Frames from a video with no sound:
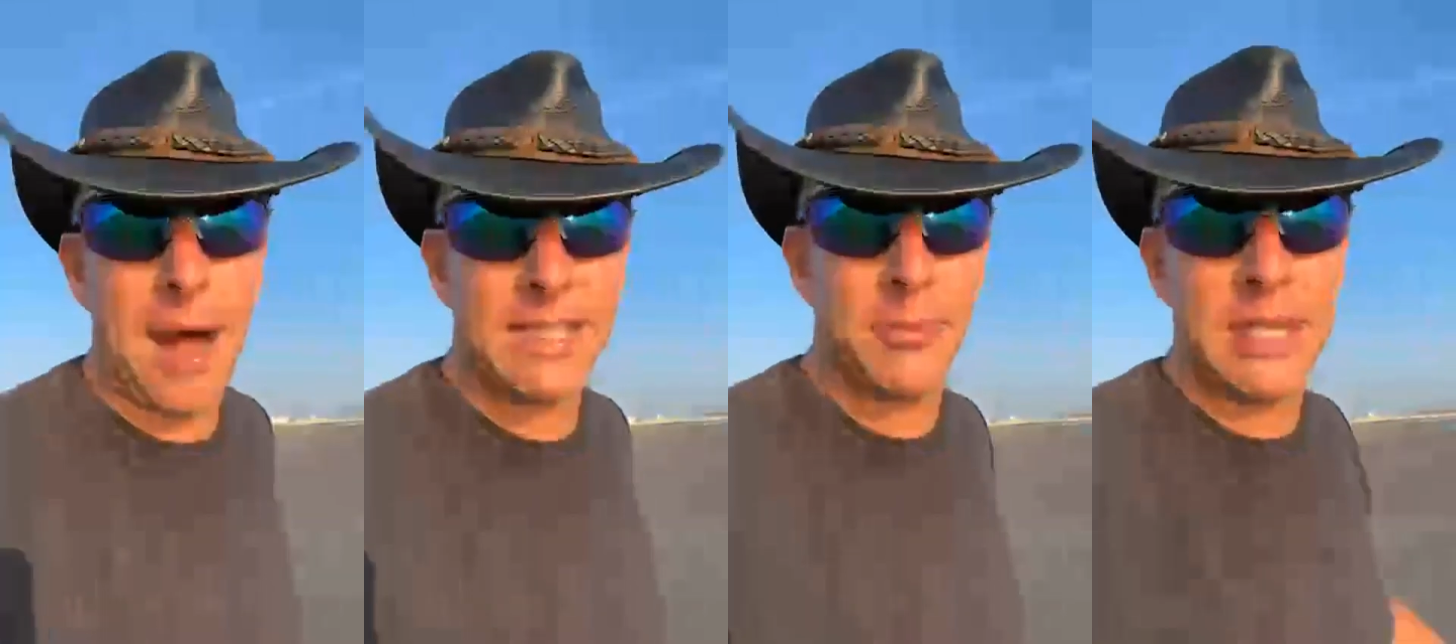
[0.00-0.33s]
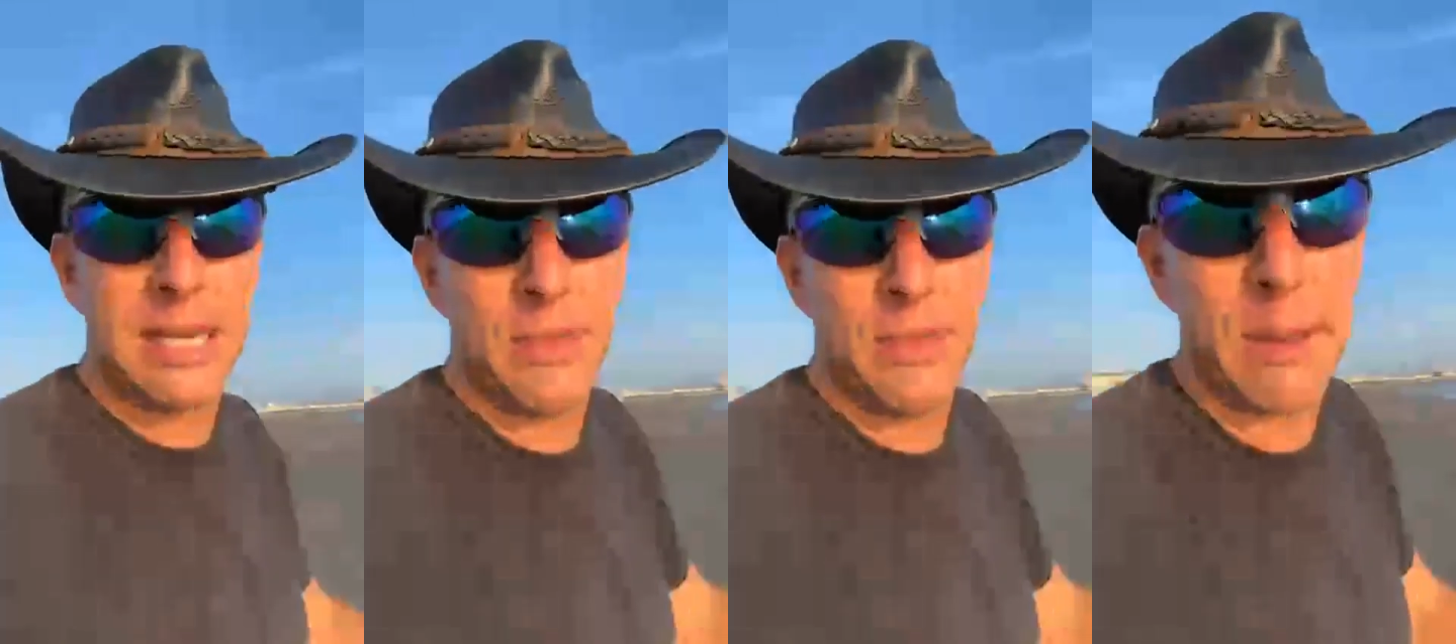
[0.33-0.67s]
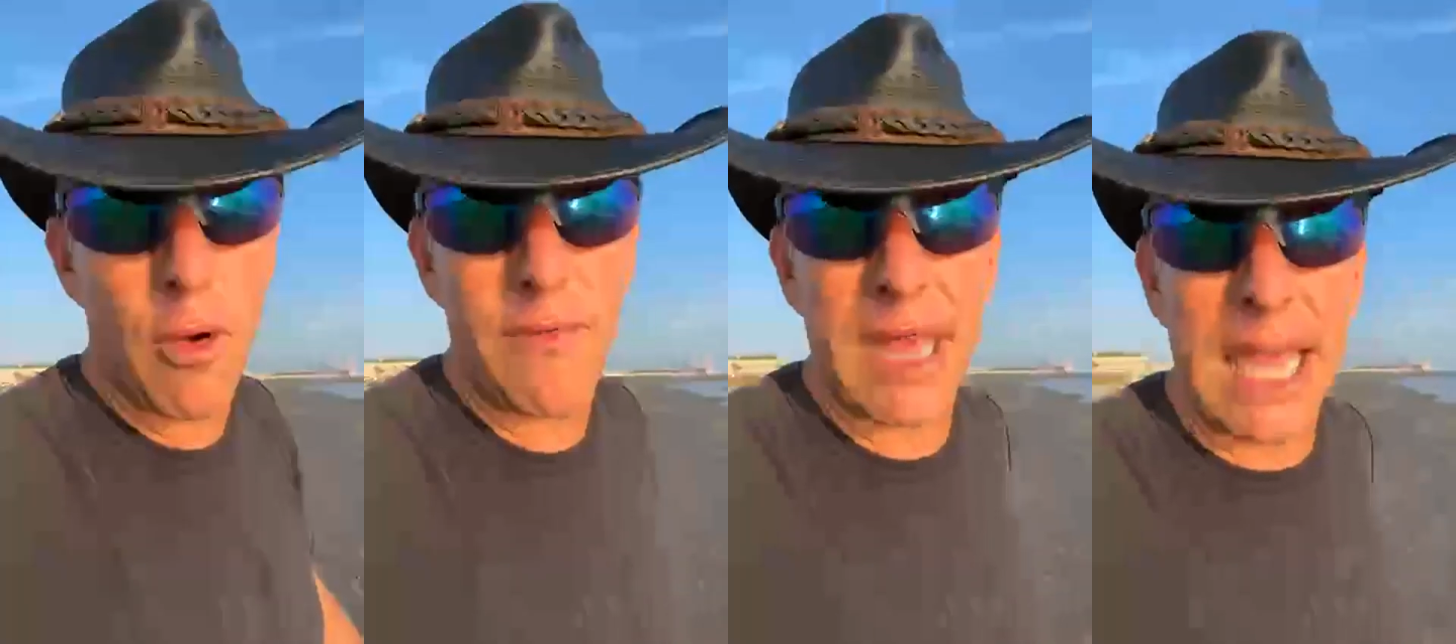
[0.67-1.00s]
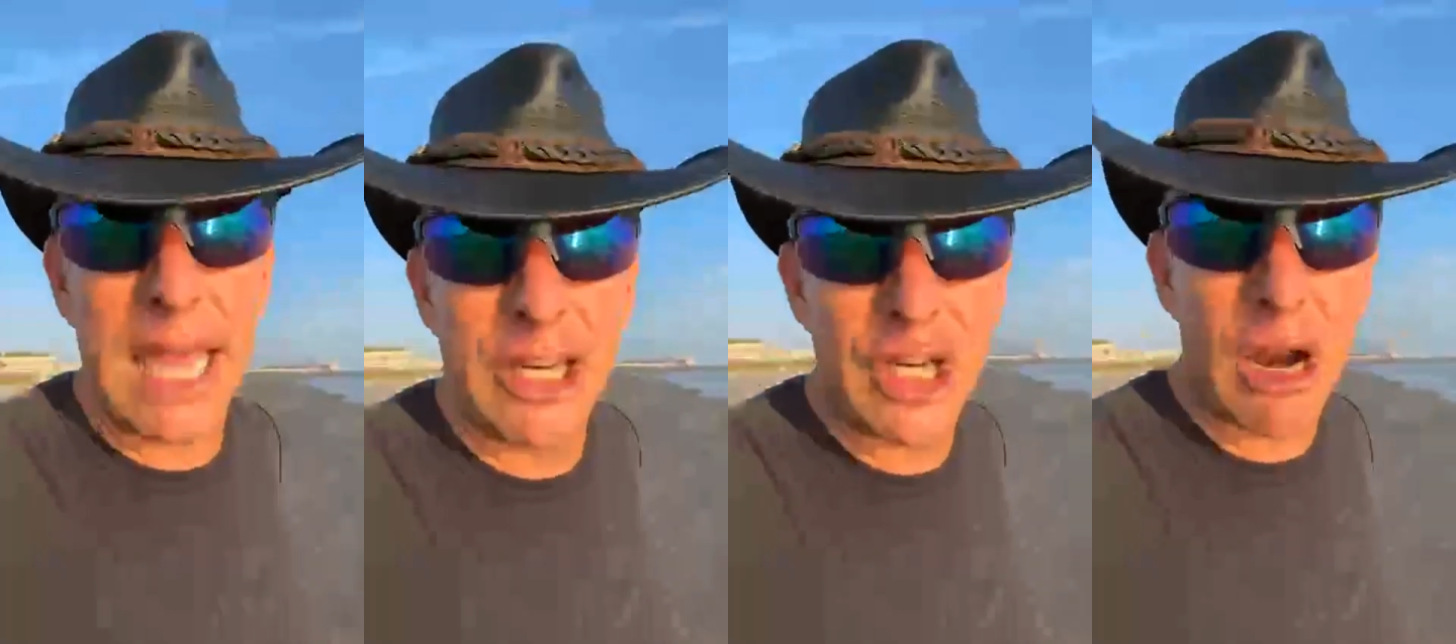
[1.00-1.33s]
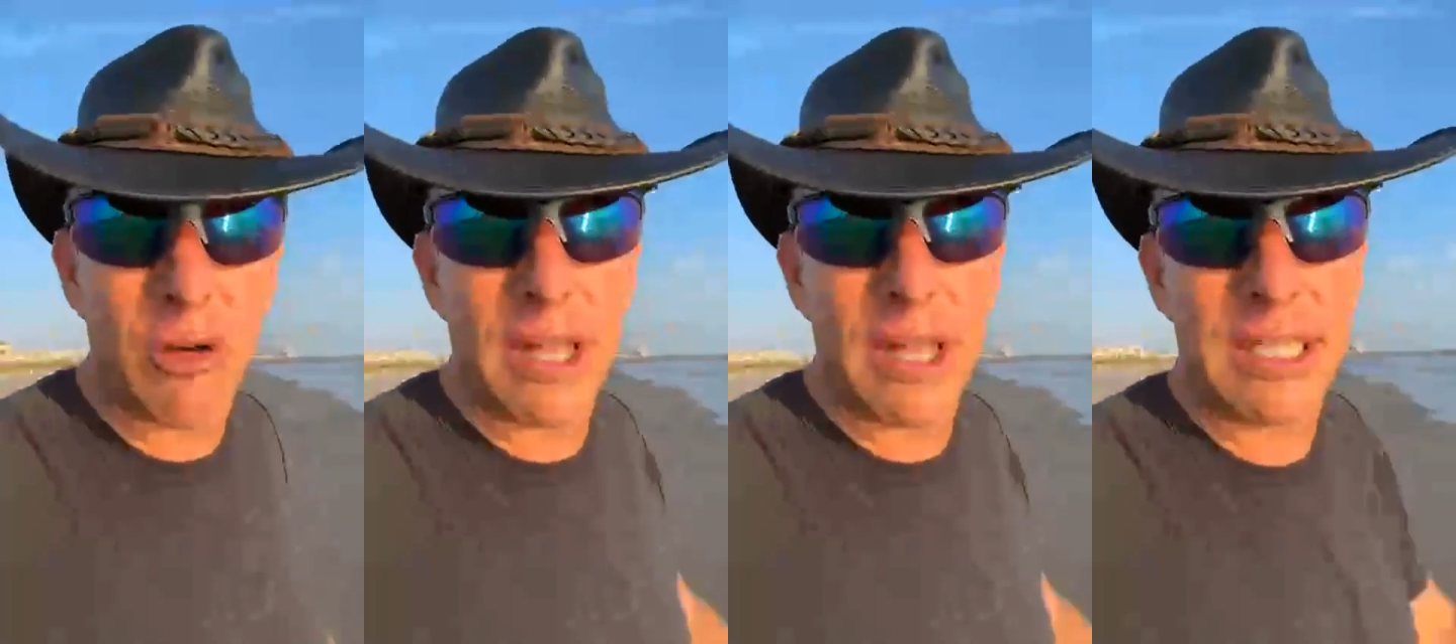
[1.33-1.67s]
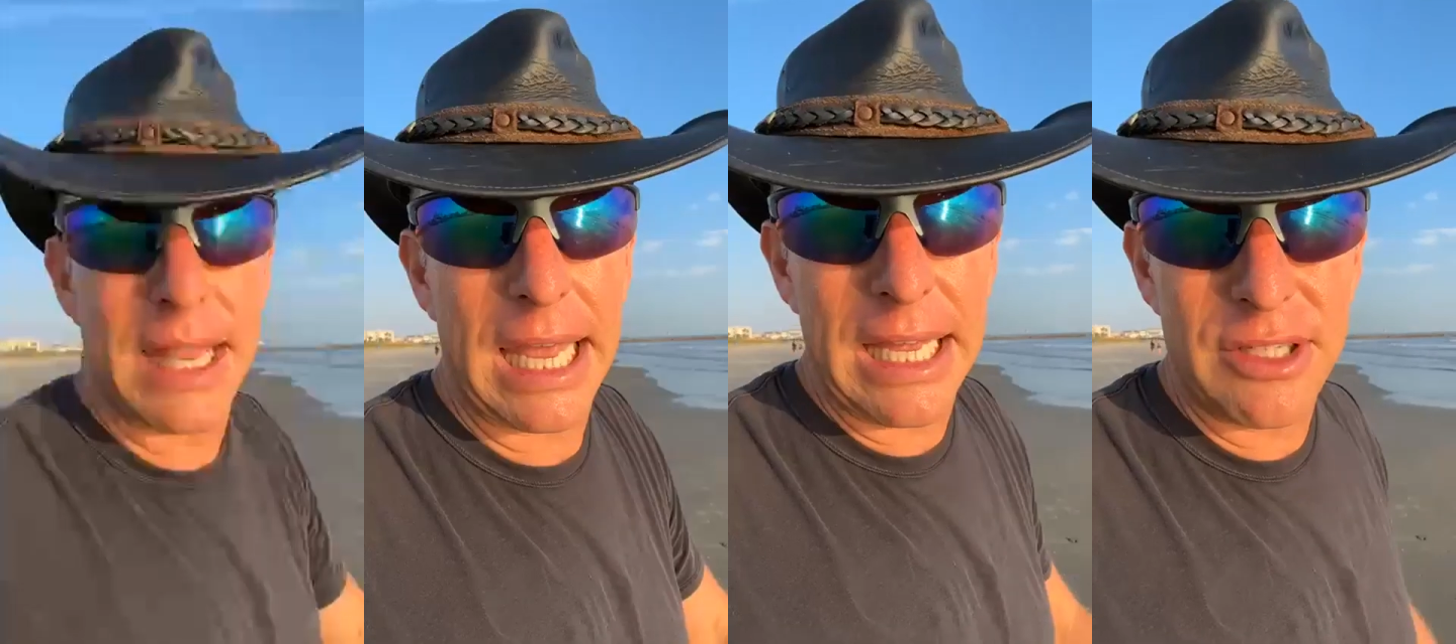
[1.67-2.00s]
possibly something moving in general into the